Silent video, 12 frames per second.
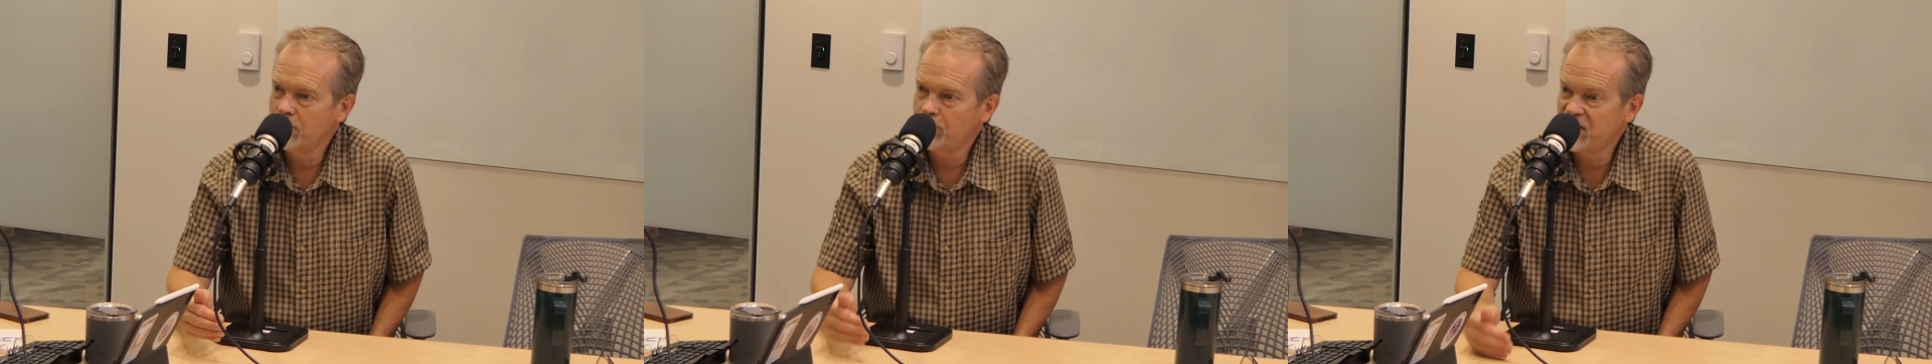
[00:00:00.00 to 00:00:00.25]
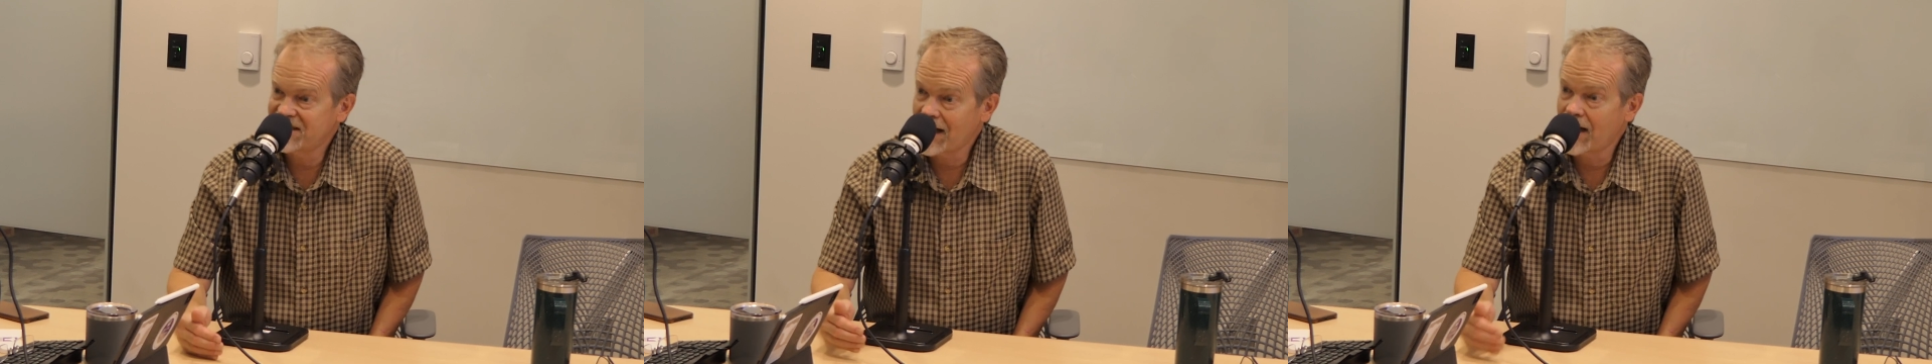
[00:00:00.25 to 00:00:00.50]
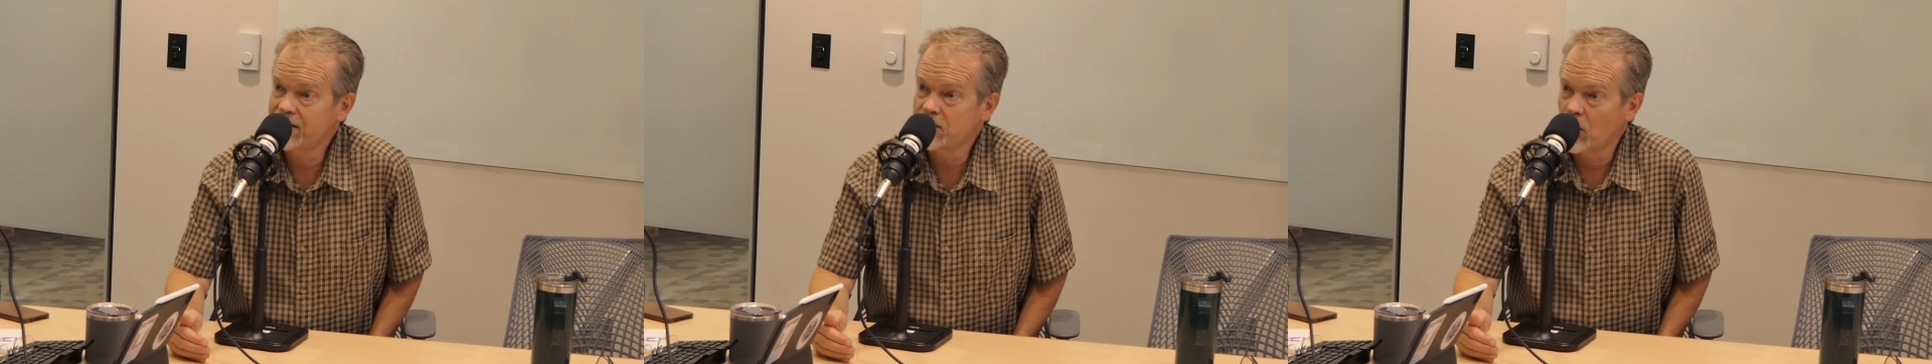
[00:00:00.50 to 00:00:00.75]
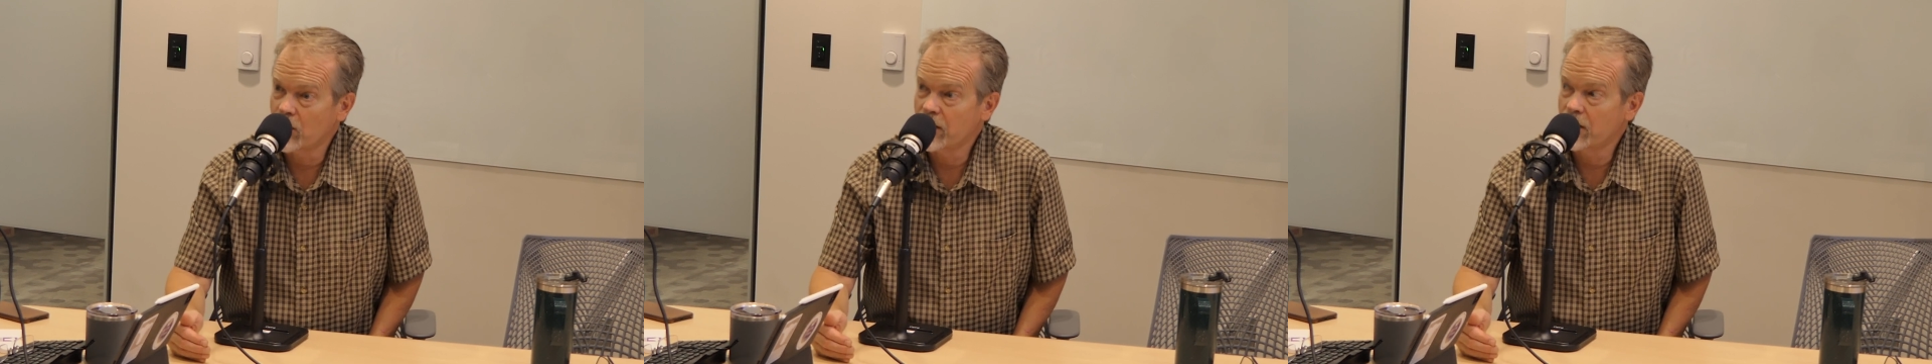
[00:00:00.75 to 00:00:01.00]
besides
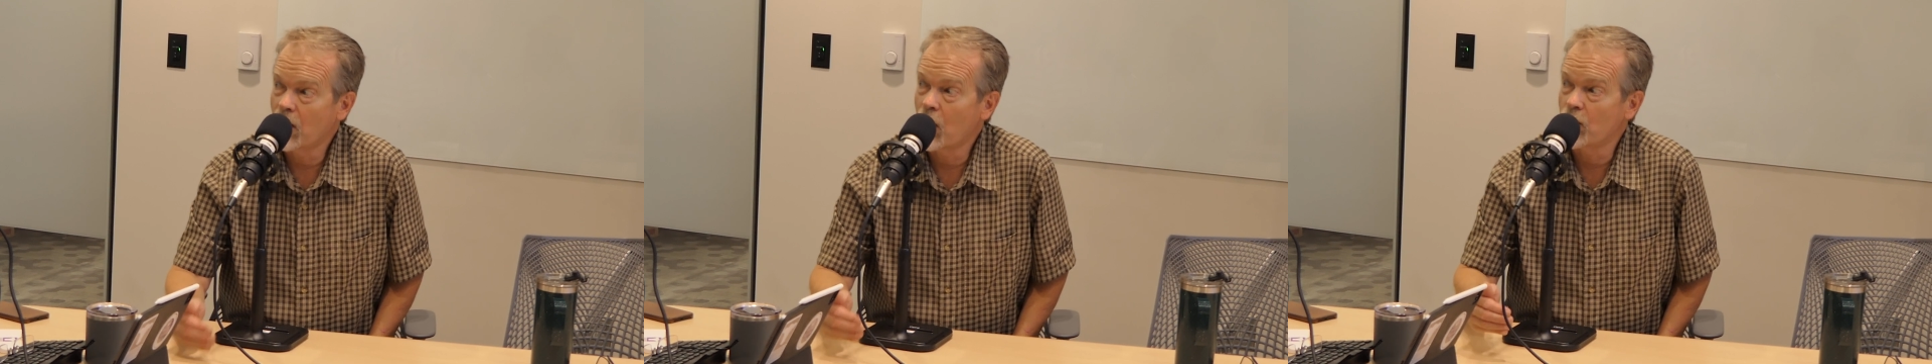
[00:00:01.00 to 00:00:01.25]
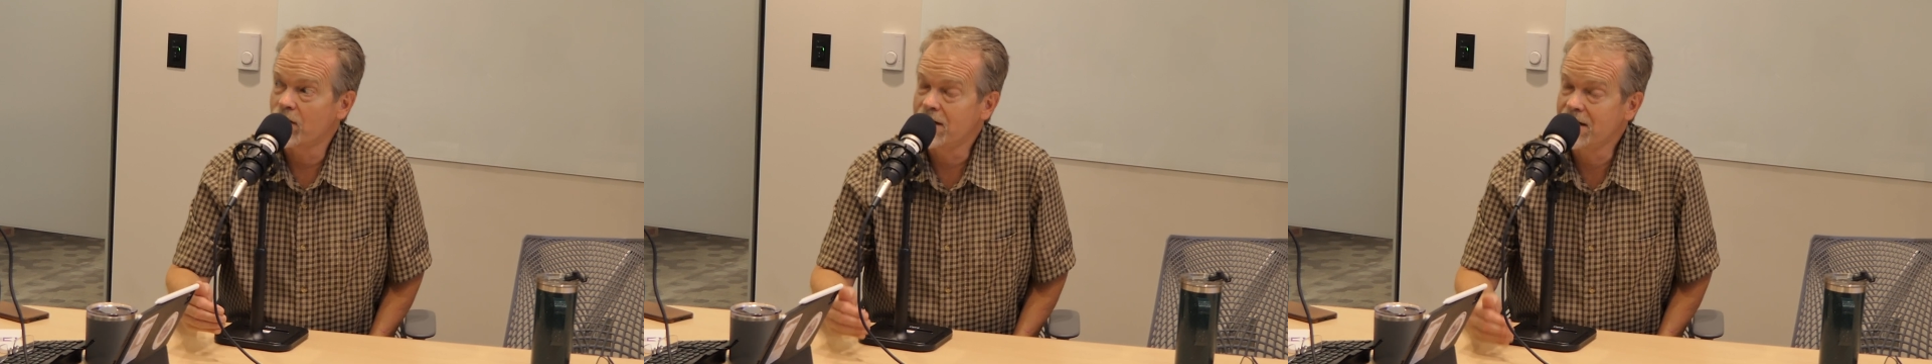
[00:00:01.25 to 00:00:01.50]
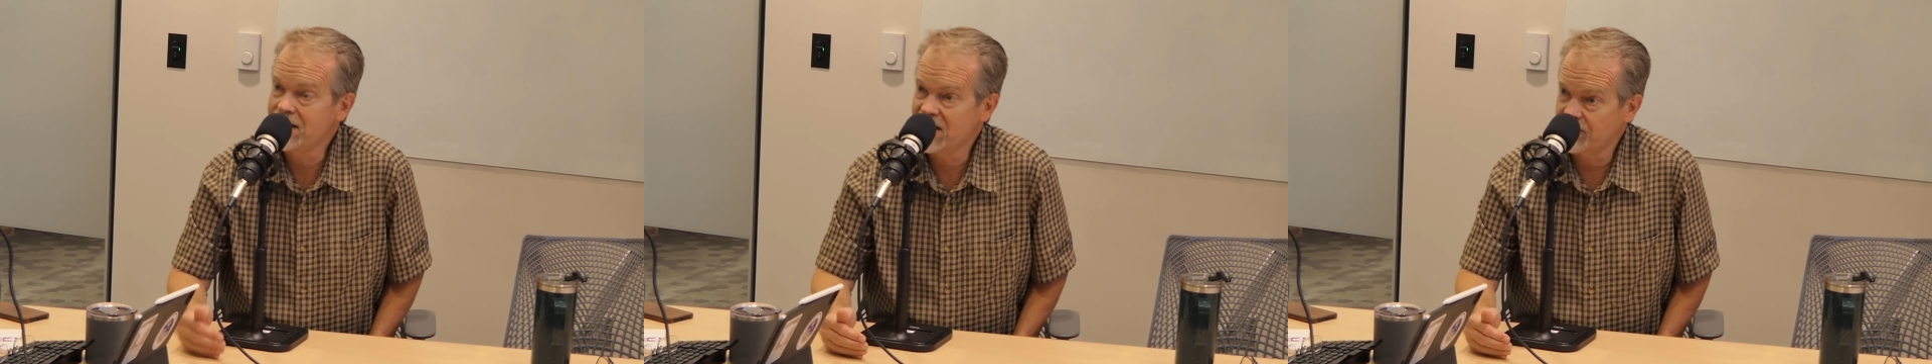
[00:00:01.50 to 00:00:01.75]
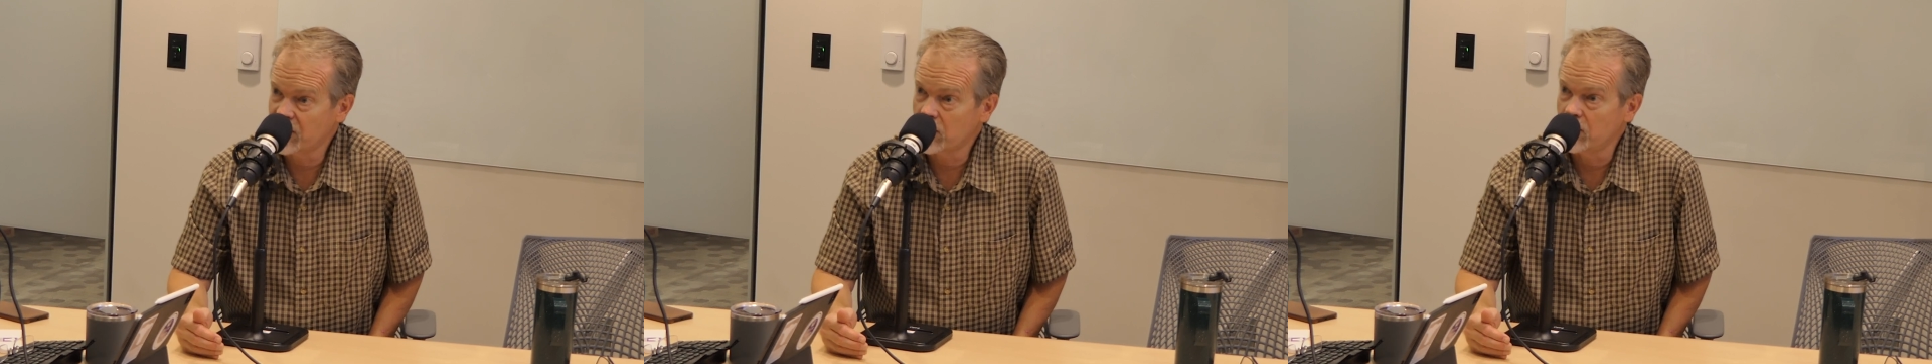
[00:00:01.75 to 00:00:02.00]
darting are
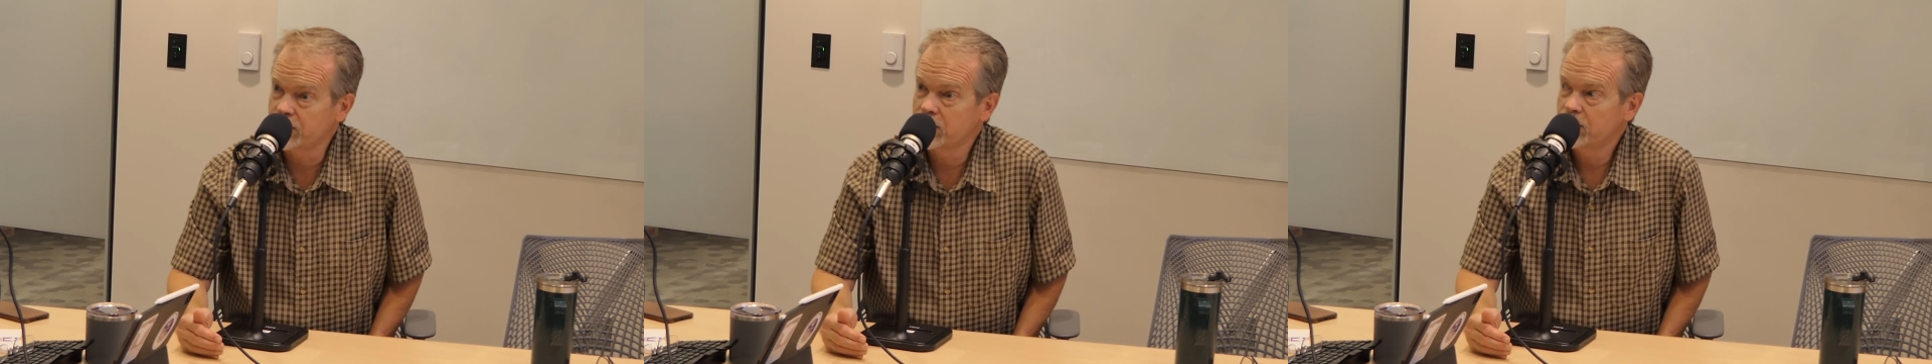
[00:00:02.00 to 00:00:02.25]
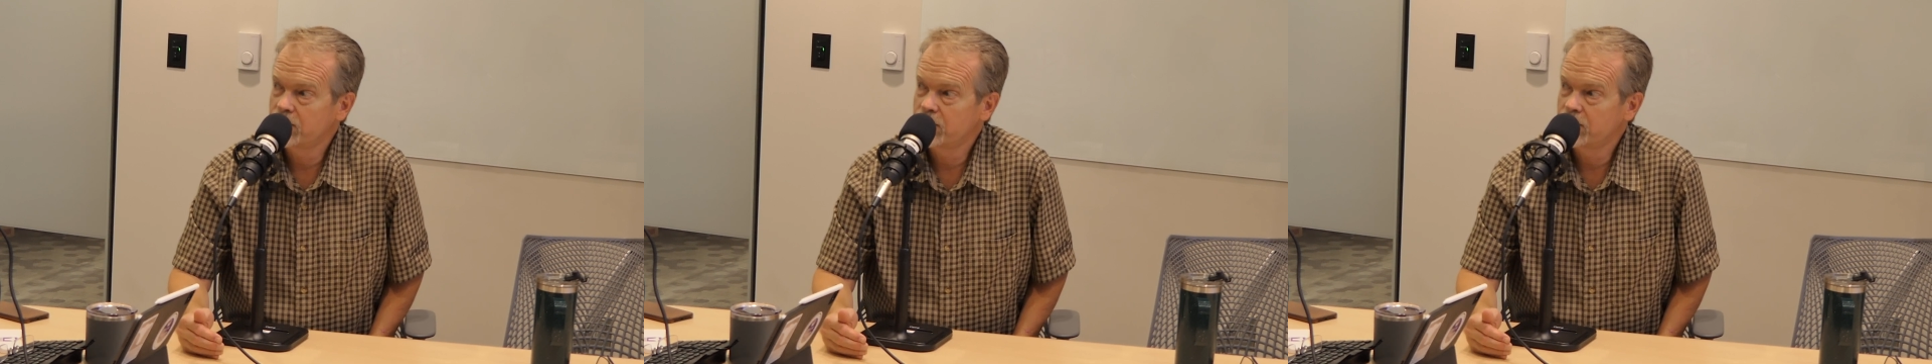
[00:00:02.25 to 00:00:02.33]
difficult.